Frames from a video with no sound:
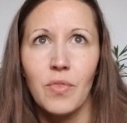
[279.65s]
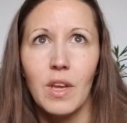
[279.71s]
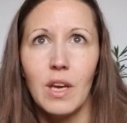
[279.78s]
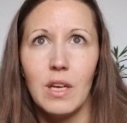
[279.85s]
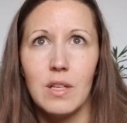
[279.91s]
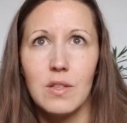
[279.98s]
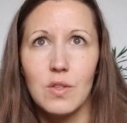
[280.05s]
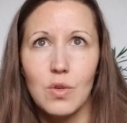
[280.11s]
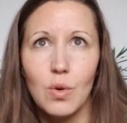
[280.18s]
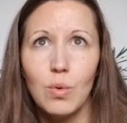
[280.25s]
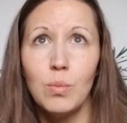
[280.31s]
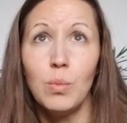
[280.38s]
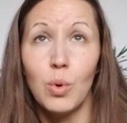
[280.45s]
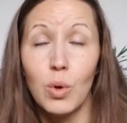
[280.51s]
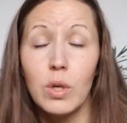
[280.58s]
it's so
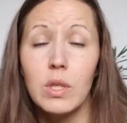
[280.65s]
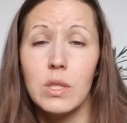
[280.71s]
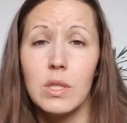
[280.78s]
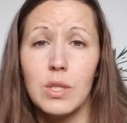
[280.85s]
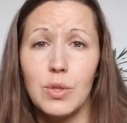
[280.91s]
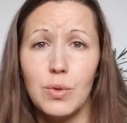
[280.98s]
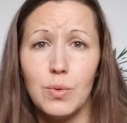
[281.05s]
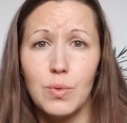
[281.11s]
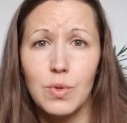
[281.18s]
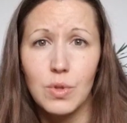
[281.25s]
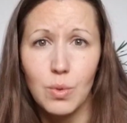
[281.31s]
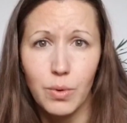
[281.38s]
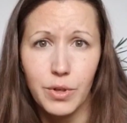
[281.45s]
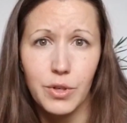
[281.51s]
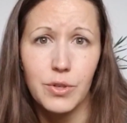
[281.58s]
important to
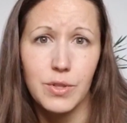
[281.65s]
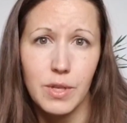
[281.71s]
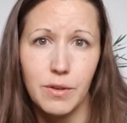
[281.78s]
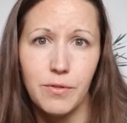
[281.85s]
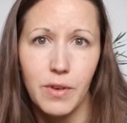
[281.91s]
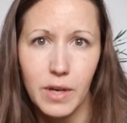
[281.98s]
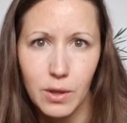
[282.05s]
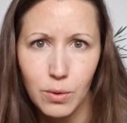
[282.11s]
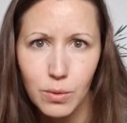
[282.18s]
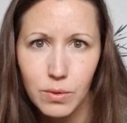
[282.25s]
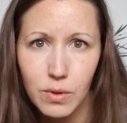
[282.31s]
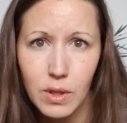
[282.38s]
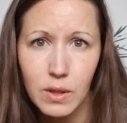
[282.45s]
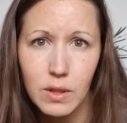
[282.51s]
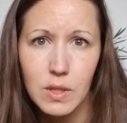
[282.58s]
sort yourself out
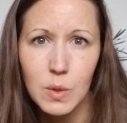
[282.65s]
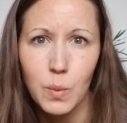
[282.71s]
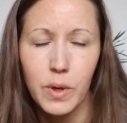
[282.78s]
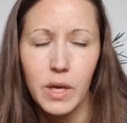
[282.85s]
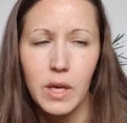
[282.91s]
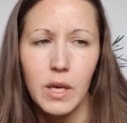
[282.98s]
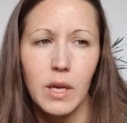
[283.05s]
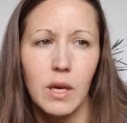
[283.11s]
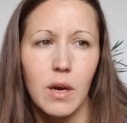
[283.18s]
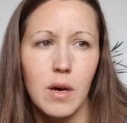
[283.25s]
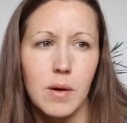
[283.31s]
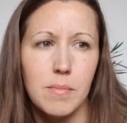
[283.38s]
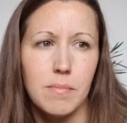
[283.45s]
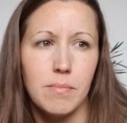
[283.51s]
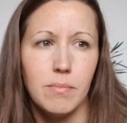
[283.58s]
in this way
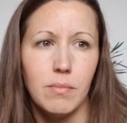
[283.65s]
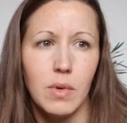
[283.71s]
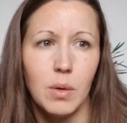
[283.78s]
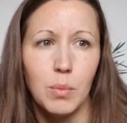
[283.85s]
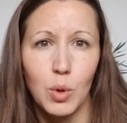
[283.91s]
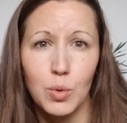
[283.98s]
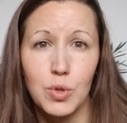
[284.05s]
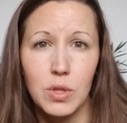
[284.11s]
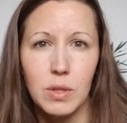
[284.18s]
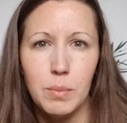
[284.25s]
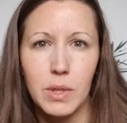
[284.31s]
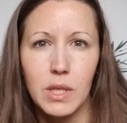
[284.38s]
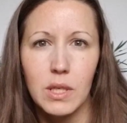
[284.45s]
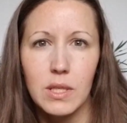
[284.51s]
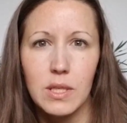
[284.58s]
um, emotionally
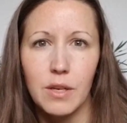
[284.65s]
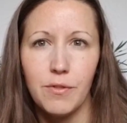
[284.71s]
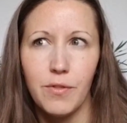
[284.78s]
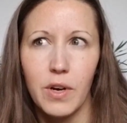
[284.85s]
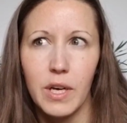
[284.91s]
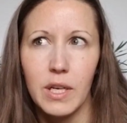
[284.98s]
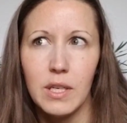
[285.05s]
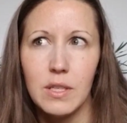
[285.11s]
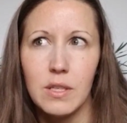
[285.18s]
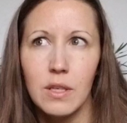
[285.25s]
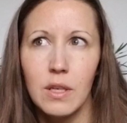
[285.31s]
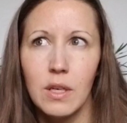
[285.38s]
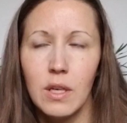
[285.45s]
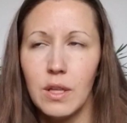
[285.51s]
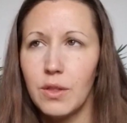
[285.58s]
because I find
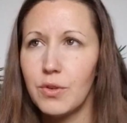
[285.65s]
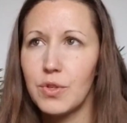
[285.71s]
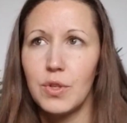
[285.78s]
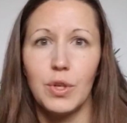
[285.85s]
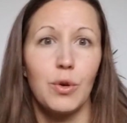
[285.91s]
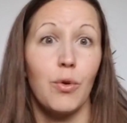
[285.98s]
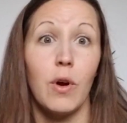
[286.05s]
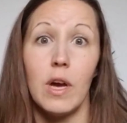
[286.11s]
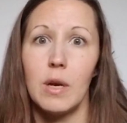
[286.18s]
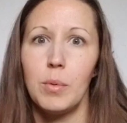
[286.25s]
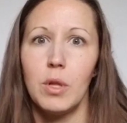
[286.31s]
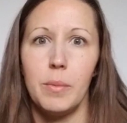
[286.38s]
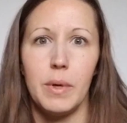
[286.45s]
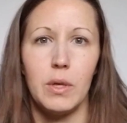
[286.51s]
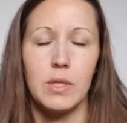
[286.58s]
there's an incredible
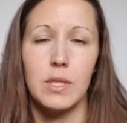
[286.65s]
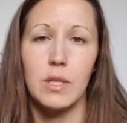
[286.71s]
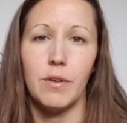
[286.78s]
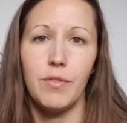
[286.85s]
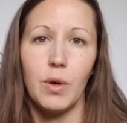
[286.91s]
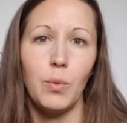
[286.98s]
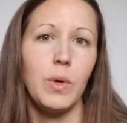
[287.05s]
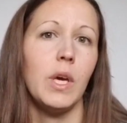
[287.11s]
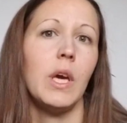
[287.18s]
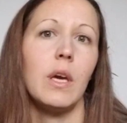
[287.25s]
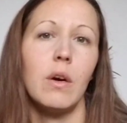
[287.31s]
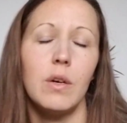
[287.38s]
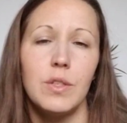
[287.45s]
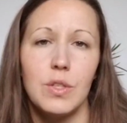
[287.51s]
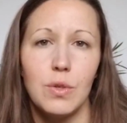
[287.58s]
amount of stuff that we hang
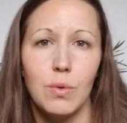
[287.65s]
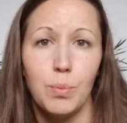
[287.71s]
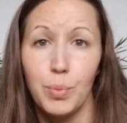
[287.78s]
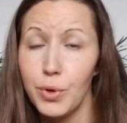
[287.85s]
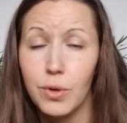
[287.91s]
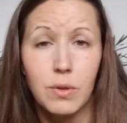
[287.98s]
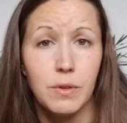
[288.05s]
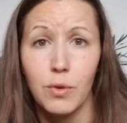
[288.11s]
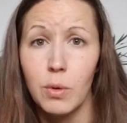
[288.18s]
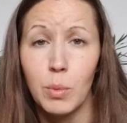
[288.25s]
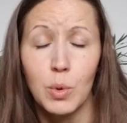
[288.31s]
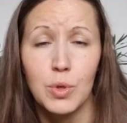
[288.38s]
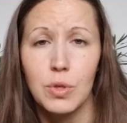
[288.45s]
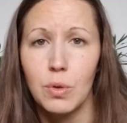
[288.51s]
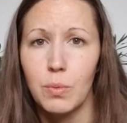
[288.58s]
on to purely for
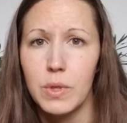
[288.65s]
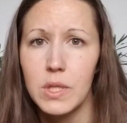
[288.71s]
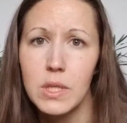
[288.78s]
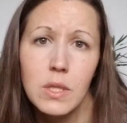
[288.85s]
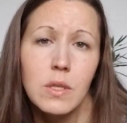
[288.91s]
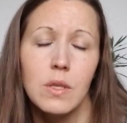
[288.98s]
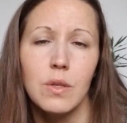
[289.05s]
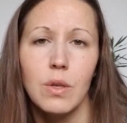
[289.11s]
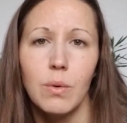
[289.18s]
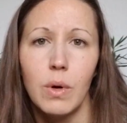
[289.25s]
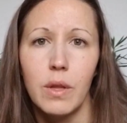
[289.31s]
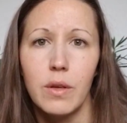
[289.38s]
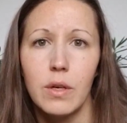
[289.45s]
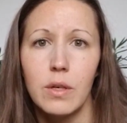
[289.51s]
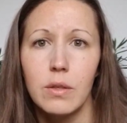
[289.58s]
emotional reasons and no
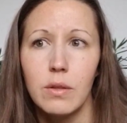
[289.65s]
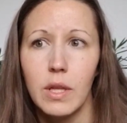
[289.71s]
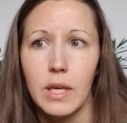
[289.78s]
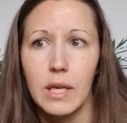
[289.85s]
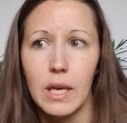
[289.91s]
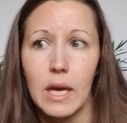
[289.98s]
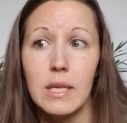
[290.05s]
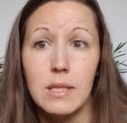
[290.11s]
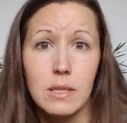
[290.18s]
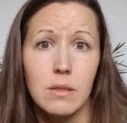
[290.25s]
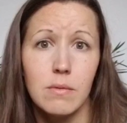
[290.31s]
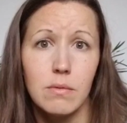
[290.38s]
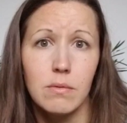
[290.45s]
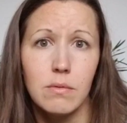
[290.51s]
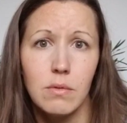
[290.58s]
other. Like it has
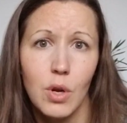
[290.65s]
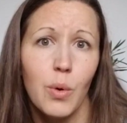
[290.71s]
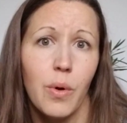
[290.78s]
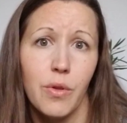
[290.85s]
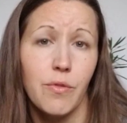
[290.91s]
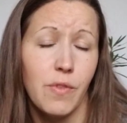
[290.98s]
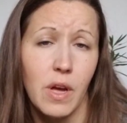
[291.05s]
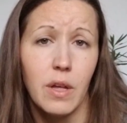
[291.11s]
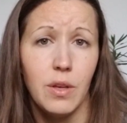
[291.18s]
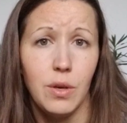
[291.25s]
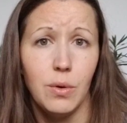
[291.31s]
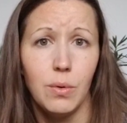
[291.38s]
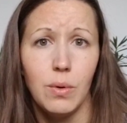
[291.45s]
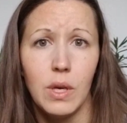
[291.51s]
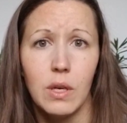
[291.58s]
no other
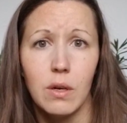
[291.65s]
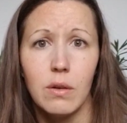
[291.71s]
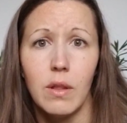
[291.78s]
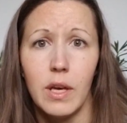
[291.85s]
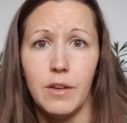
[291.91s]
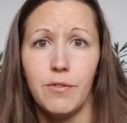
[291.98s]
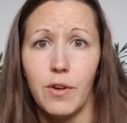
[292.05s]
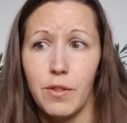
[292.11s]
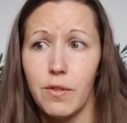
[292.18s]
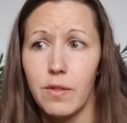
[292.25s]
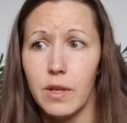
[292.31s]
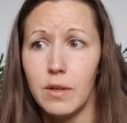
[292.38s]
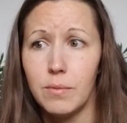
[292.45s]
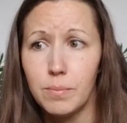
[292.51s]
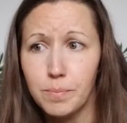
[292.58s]
value in our life other
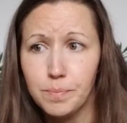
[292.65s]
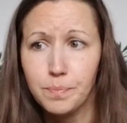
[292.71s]
than